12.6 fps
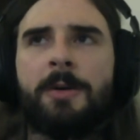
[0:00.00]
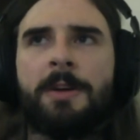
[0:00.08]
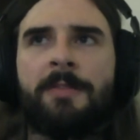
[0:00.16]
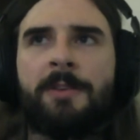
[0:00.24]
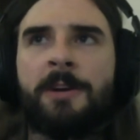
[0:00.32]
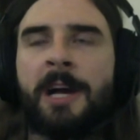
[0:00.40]

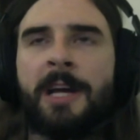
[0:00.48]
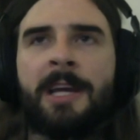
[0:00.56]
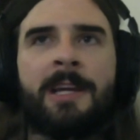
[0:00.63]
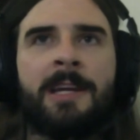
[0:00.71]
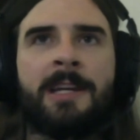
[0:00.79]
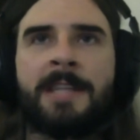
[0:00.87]
if you're not
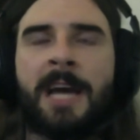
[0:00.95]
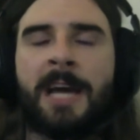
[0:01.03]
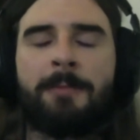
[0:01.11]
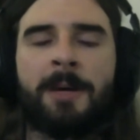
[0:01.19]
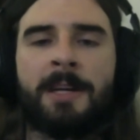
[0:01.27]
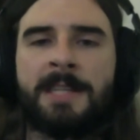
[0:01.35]
getting
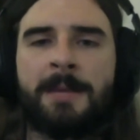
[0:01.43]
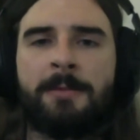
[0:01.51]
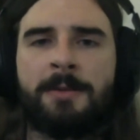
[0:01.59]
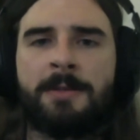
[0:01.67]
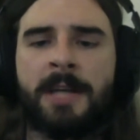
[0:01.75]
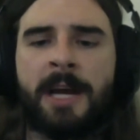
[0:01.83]
attacked by a
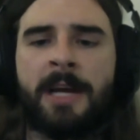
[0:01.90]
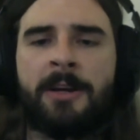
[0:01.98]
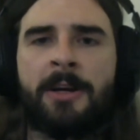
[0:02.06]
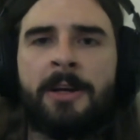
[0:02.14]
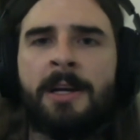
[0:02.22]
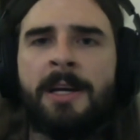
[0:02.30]
saber-toothed
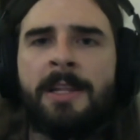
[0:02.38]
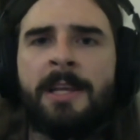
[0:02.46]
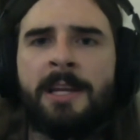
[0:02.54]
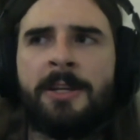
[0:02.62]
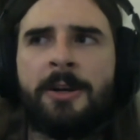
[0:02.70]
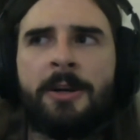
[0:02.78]
tiger,
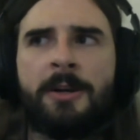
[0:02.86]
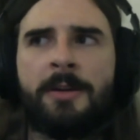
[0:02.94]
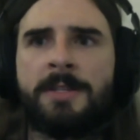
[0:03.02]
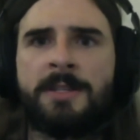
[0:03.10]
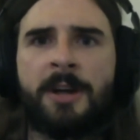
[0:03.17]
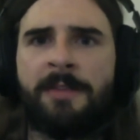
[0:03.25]
then you're
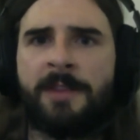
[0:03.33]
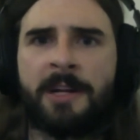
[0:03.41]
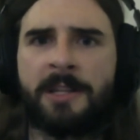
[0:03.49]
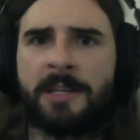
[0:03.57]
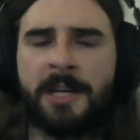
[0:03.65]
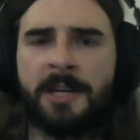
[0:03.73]
starving
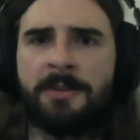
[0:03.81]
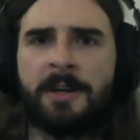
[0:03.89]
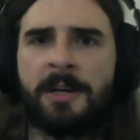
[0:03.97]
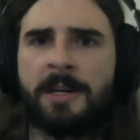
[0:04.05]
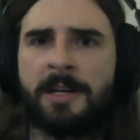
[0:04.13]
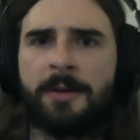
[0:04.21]
on the
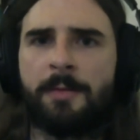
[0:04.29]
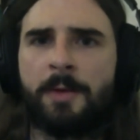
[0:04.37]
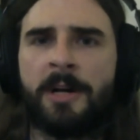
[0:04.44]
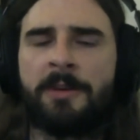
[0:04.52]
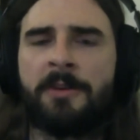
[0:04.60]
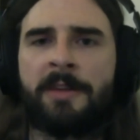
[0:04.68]
tundra,
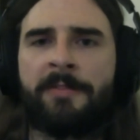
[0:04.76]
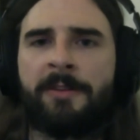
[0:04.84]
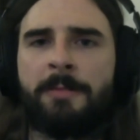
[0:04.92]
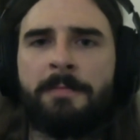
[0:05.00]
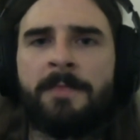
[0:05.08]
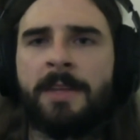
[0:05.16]
wandering
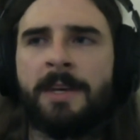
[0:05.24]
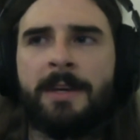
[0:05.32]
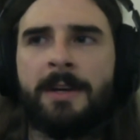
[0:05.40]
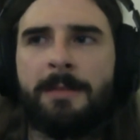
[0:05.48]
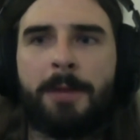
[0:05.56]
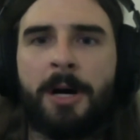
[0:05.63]
from
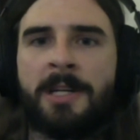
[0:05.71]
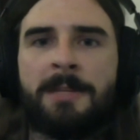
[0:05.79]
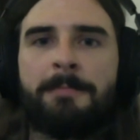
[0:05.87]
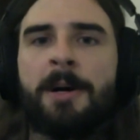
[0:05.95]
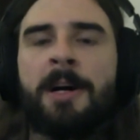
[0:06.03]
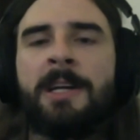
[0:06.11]
pond to
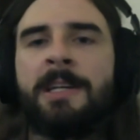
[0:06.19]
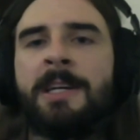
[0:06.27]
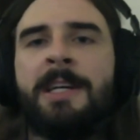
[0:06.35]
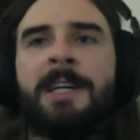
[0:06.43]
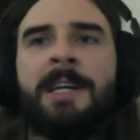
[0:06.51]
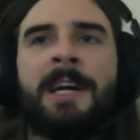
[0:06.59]
pond.
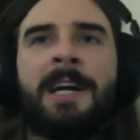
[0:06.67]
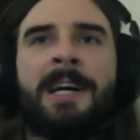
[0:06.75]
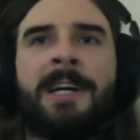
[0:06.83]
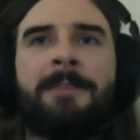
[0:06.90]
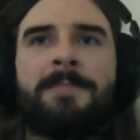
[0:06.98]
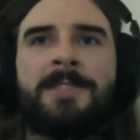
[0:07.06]

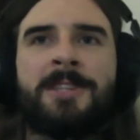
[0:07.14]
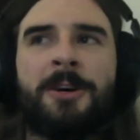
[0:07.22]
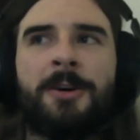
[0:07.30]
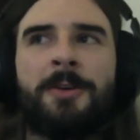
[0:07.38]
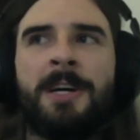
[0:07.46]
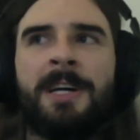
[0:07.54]

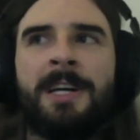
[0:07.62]
So